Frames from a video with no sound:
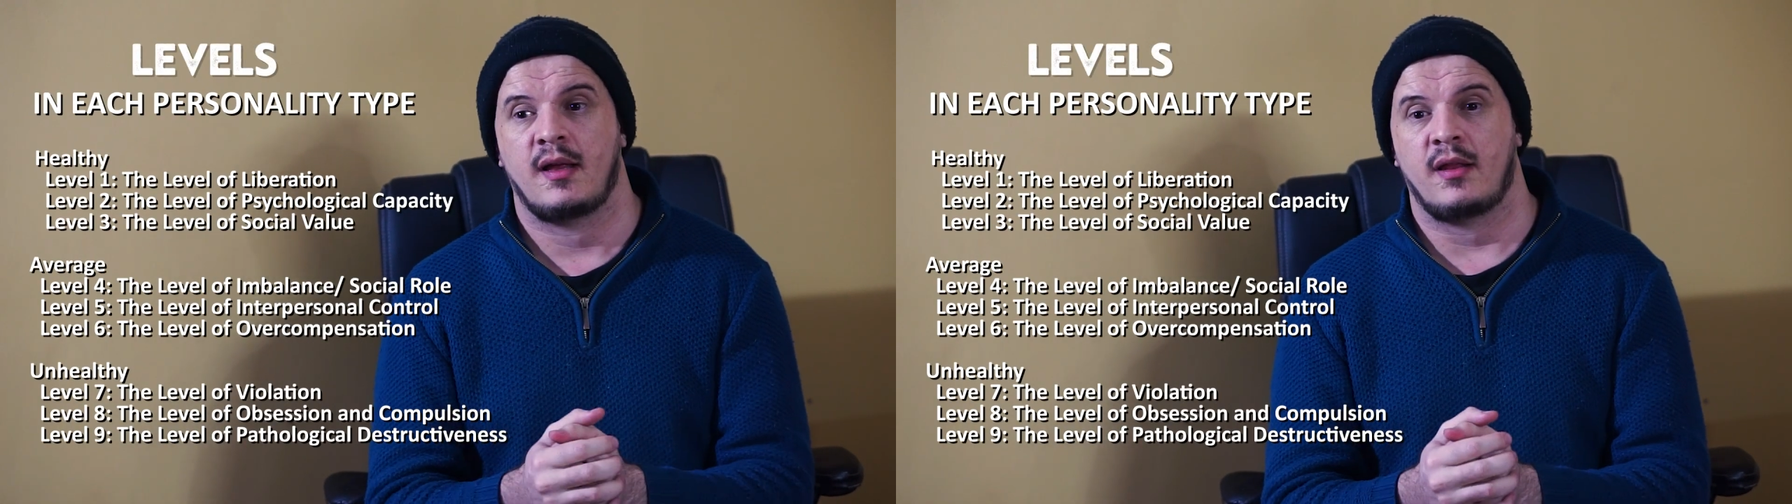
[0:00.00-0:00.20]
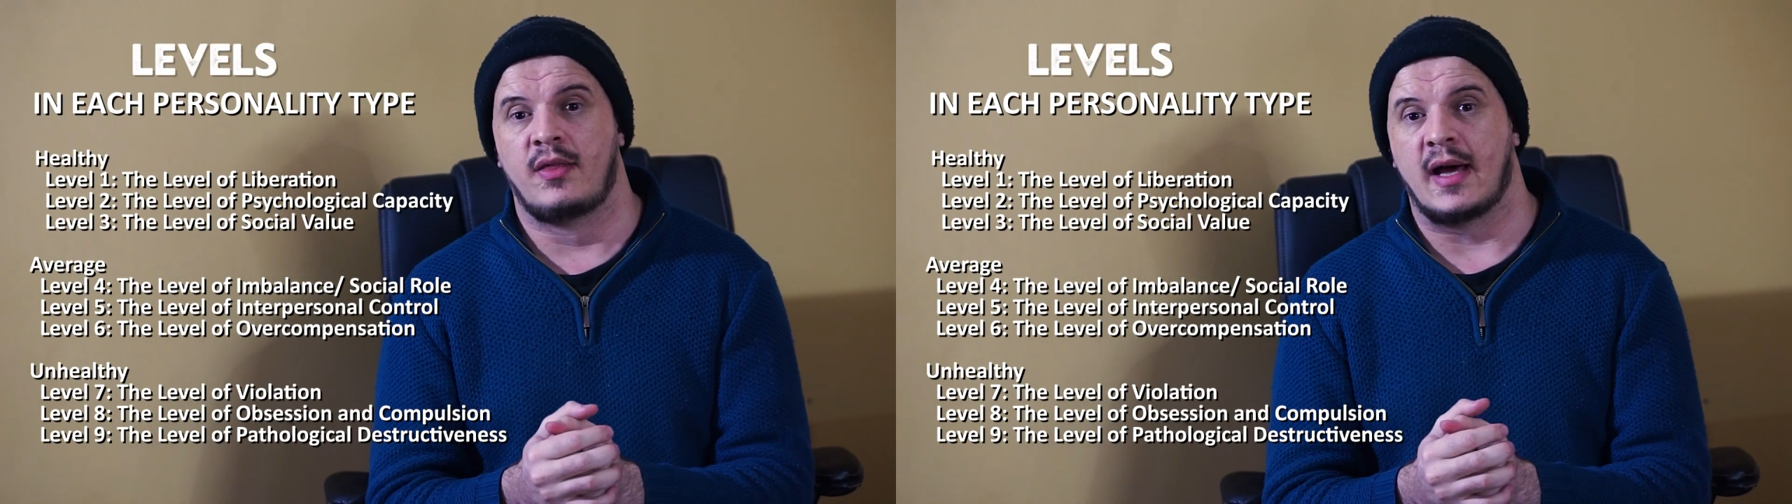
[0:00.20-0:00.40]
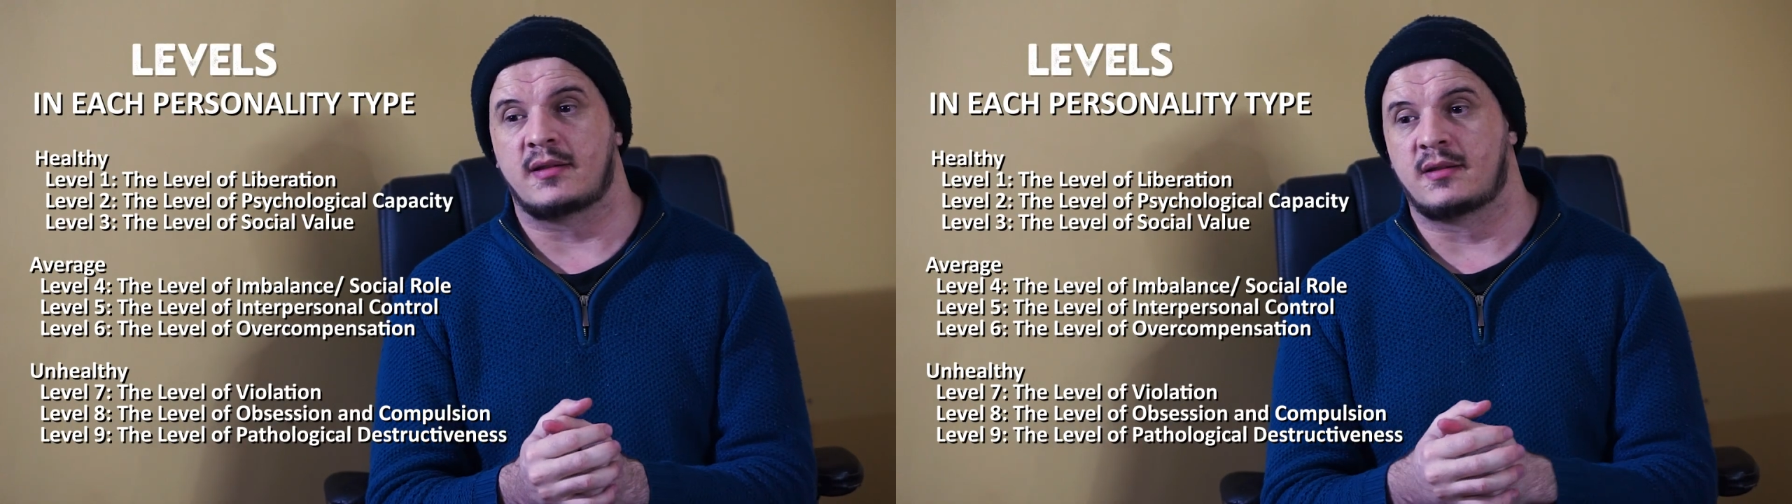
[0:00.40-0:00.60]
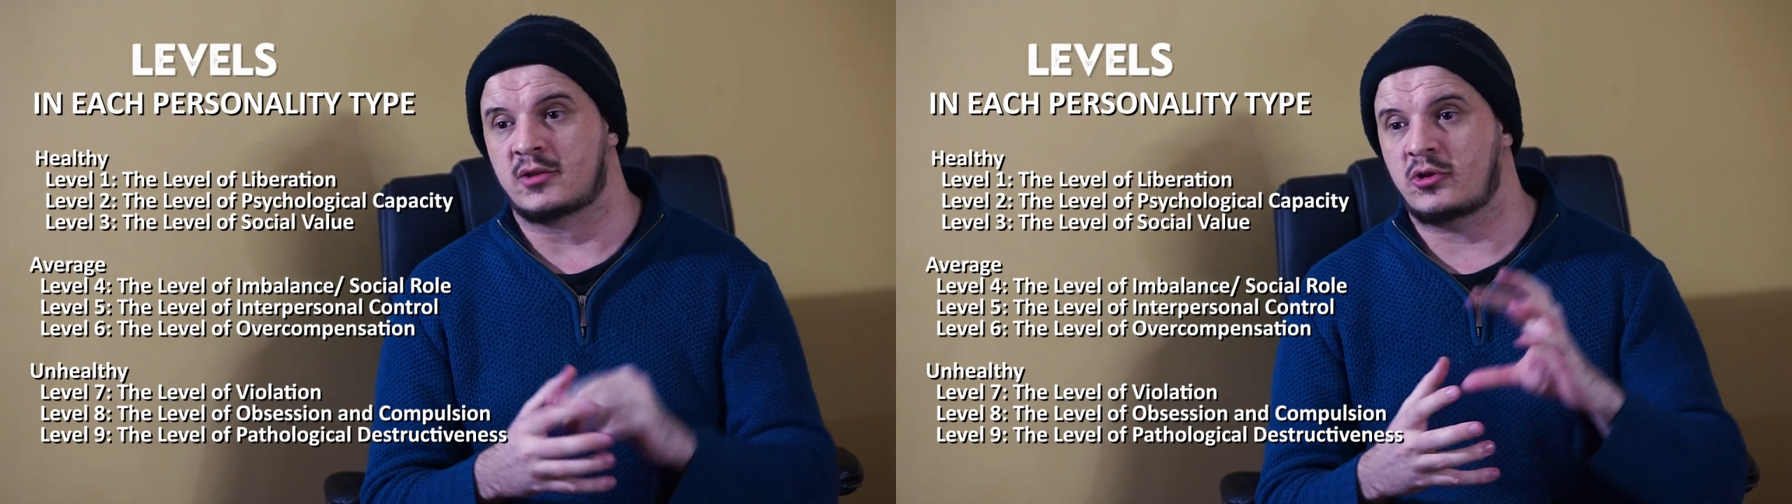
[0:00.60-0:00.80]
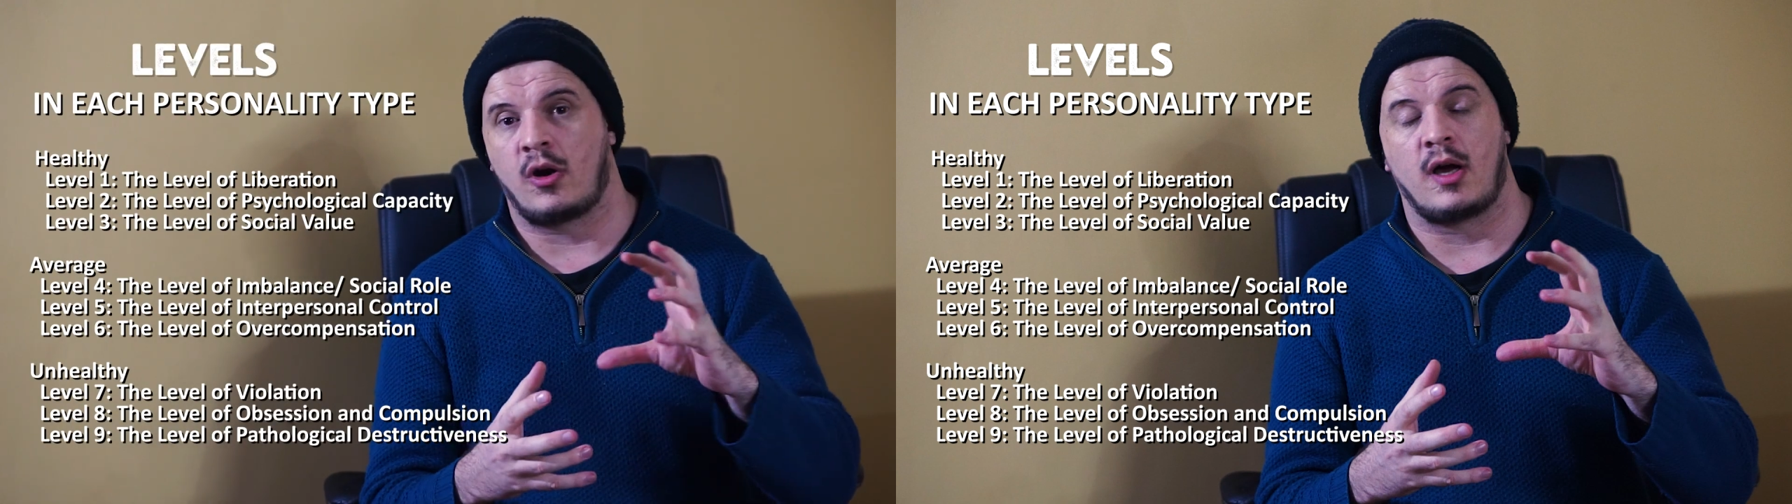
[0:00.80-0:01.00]
that
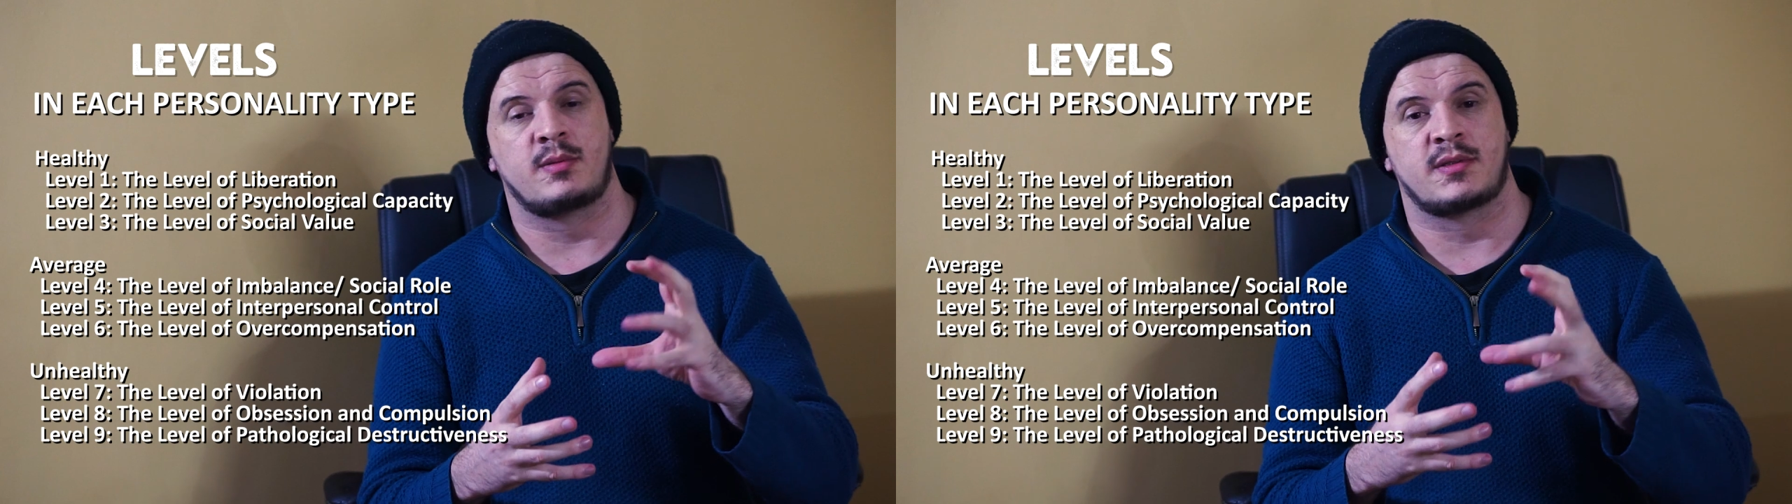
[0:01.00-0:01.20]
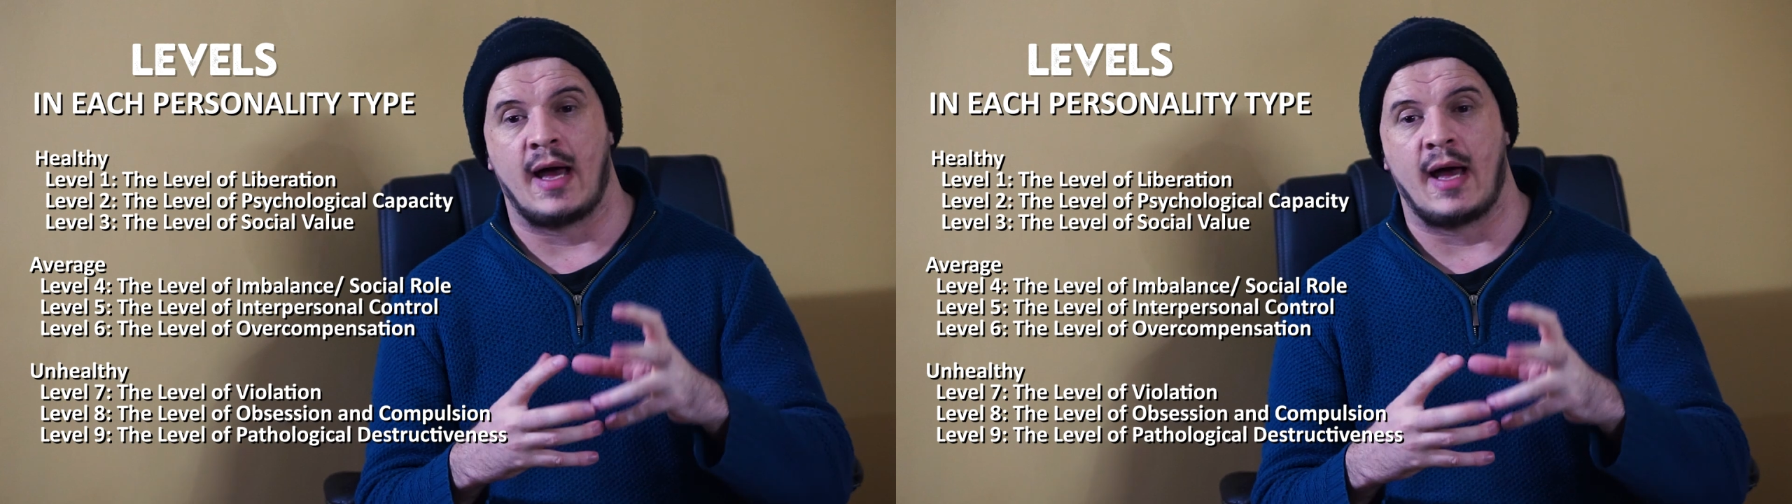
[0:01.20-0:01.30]
describes